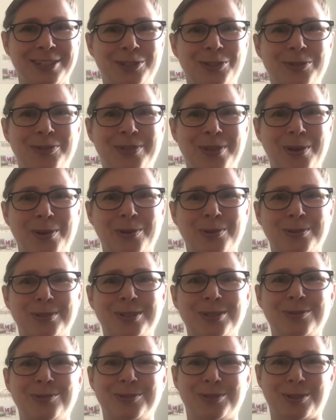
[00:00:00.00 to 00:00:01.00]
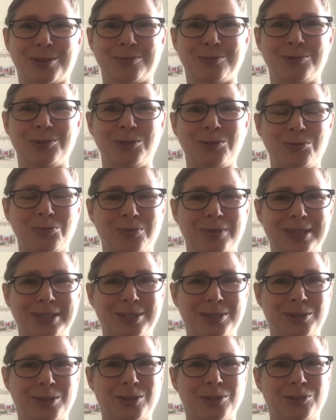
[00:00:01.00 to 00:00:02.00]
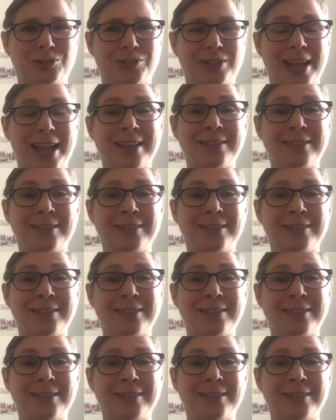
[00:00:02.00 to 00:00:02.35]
to those who don't do research.